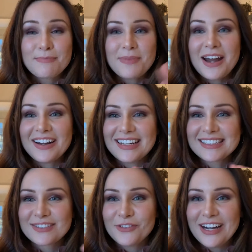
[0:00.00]

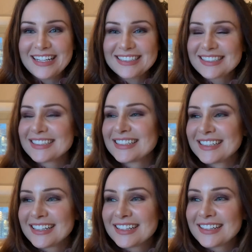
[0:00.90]
Paris, France.
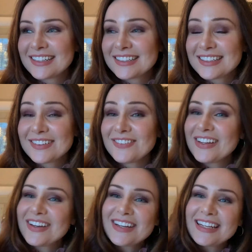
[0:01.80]

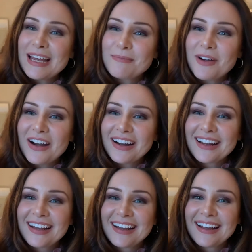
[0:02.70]
We go to
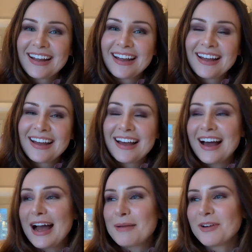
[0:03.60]
Denmark.
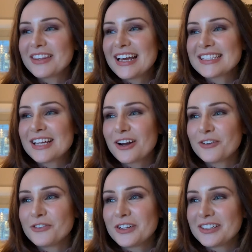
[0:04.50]
I'm on that
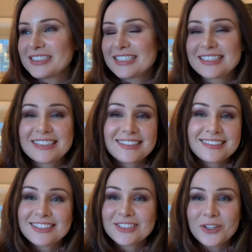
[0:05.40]
soccer field just
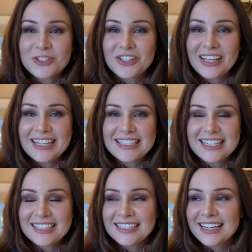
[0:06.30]

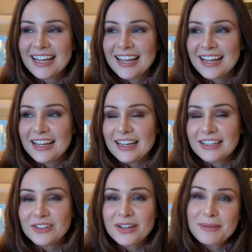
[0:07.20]
socializing,
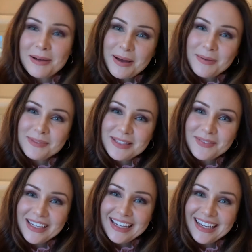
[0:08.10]
and you come up to
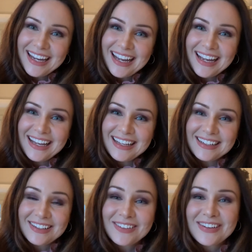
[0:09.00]
me
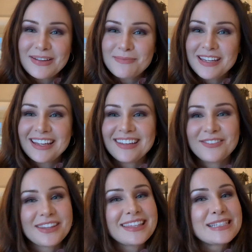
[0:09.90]
and greet me
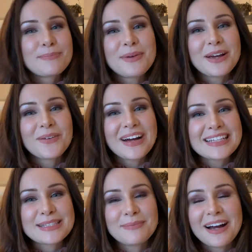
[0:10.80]
with this big
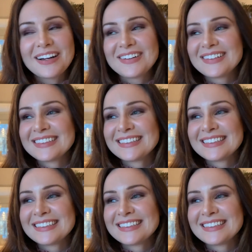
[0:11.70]
white smile.